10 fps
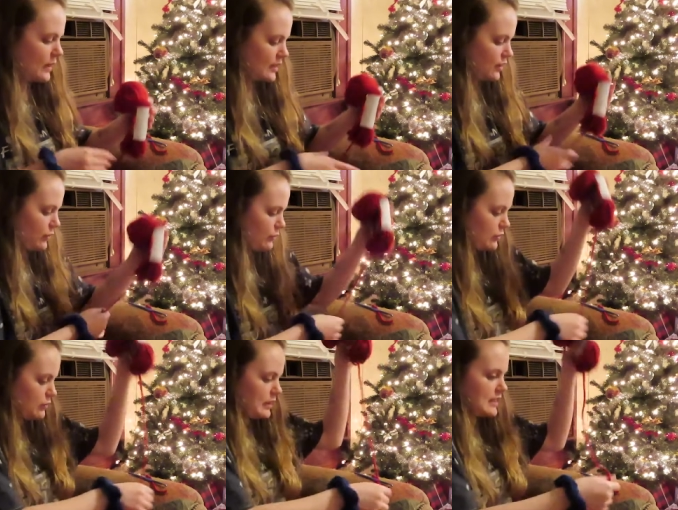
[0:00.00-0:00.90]
went
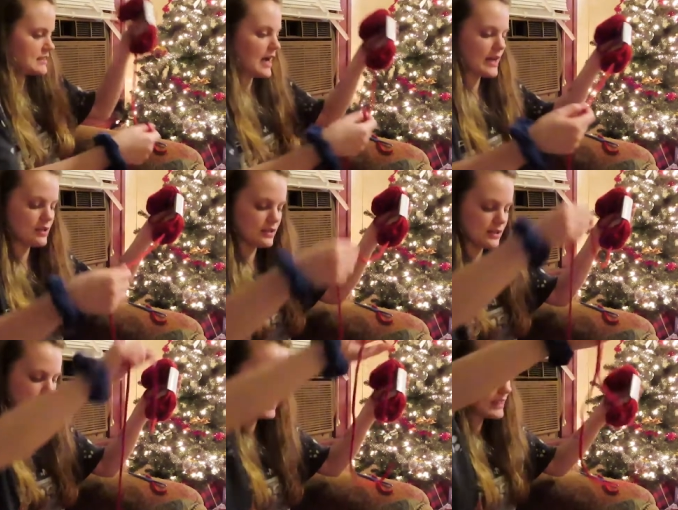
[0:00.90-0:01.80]
through an entire
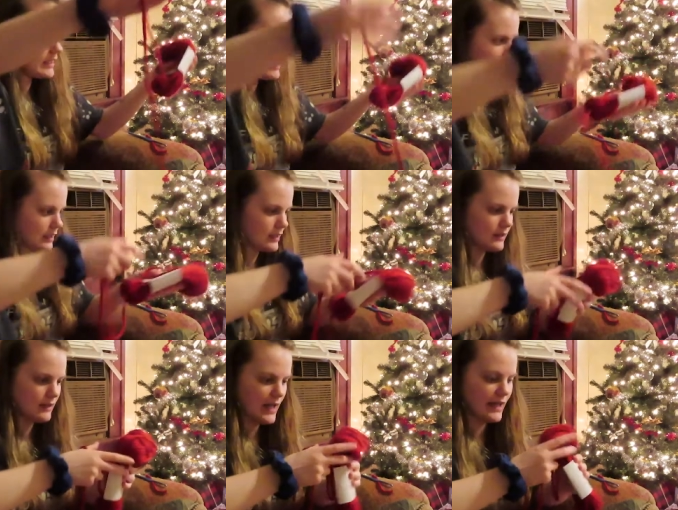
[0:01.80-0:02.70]
skein
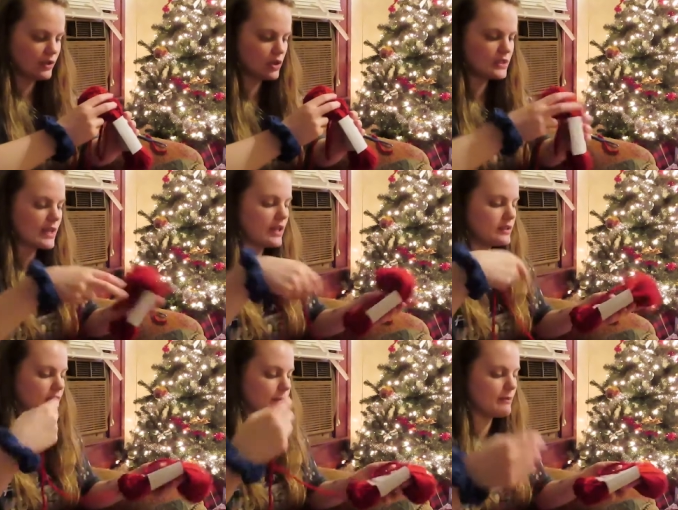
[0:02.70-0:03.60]
and it looks like a
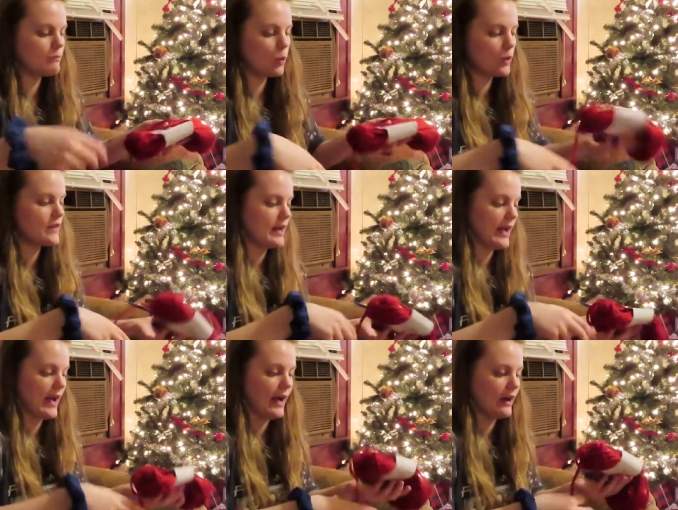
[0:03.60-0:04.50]
little bit more than a
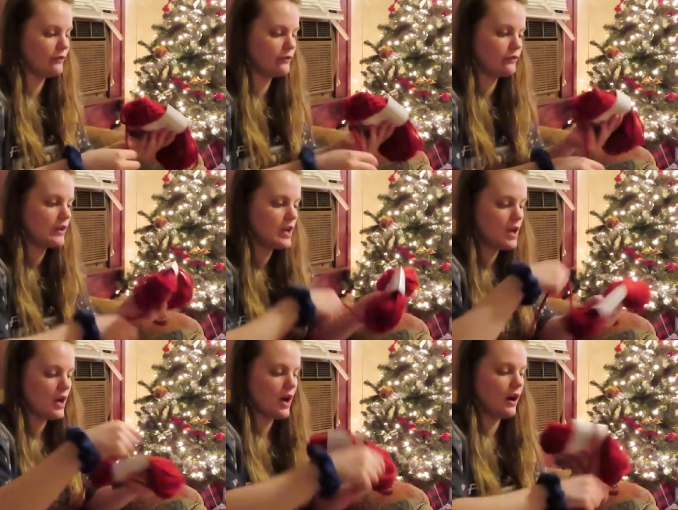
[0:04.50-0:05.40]
half
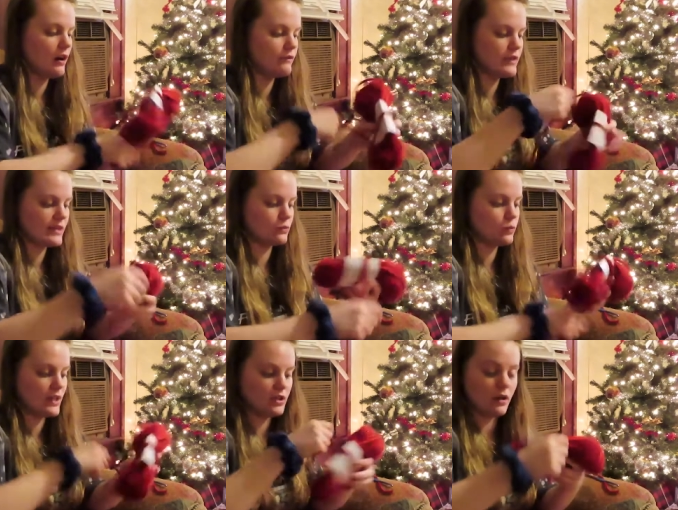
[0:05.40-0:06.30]
of this
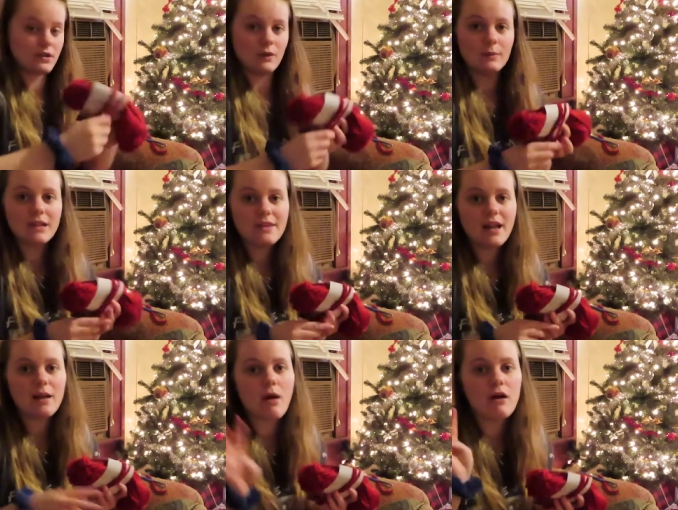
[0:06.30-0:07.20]
red yarn. So I'm glad
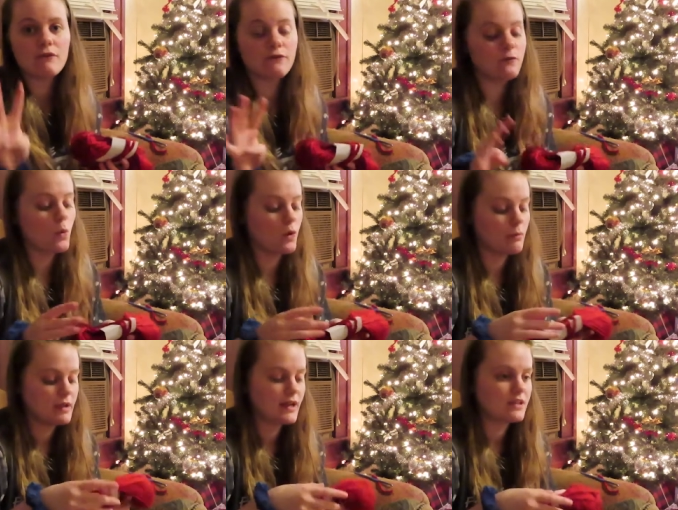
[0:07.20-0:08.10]
that I bought
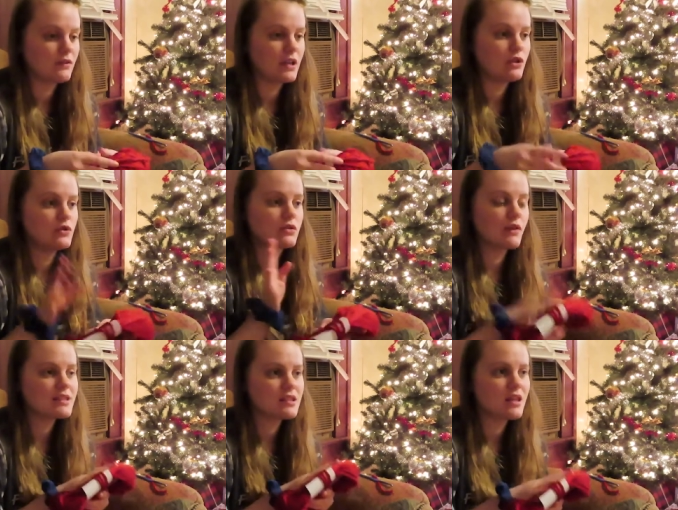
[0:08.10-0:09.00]
four because if I use the
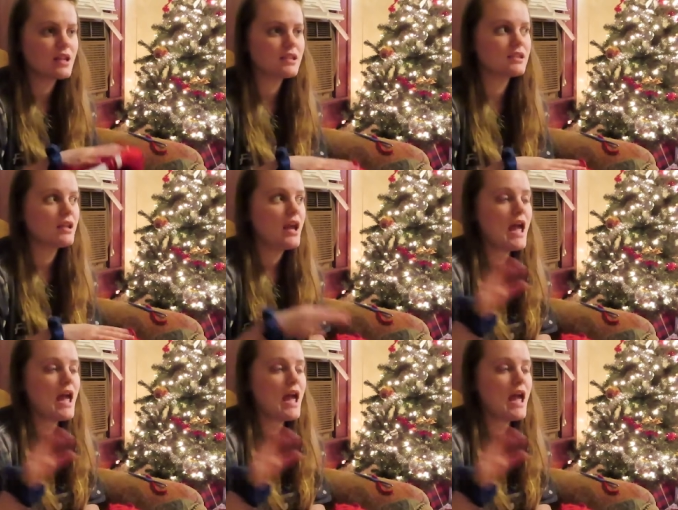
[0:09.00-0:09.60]
rest of this